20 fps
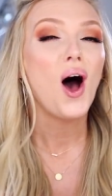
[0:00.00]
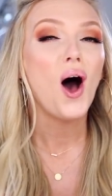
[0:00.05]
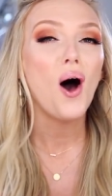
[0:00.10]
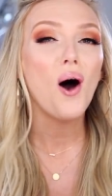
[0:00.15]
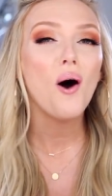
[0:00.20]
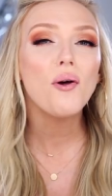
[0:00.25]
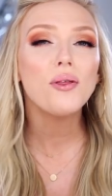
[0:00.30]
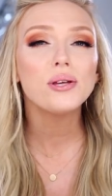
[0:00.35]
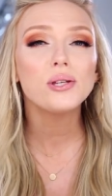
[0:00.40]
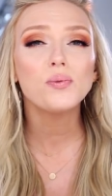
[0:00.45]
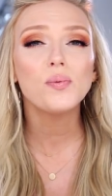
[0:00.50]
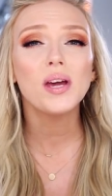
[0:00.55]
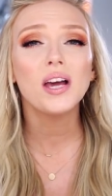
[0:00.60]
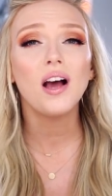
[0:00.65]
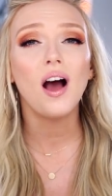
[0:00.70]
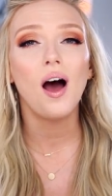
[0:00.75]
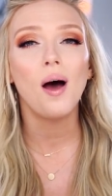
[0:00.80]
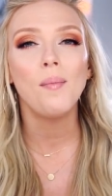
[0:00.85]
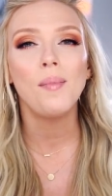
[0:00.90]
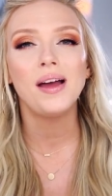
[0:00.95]
all the sweet
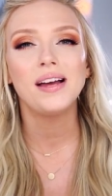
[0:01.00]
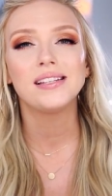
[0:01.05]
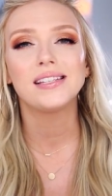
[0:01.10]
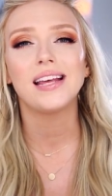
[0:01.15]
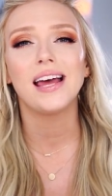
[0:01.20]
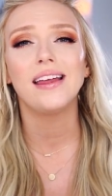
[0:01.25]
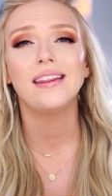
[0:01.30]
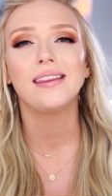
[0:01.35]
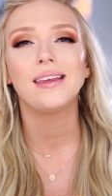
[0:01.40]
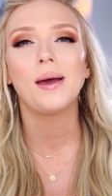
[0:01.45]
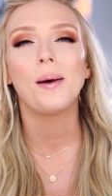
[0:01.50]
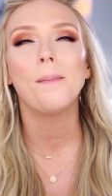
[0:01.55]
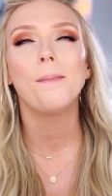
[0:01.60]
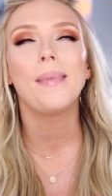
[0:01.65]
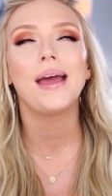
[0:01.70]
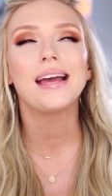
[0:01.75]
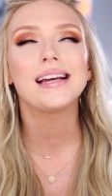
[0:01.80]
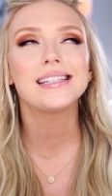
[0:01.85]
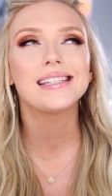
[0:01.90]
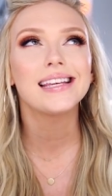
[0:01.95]
comments and the
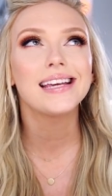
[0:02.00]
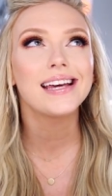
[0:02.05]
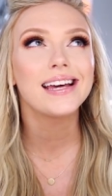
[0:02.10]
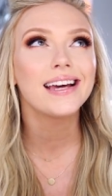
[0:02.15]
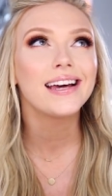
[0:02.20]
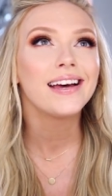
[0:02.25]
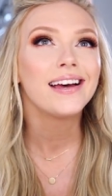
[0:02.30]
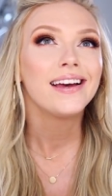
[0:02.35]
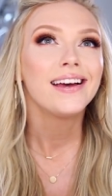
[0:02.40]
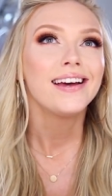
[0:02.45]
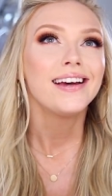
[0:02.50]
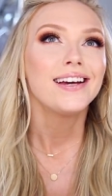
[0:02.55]
amazing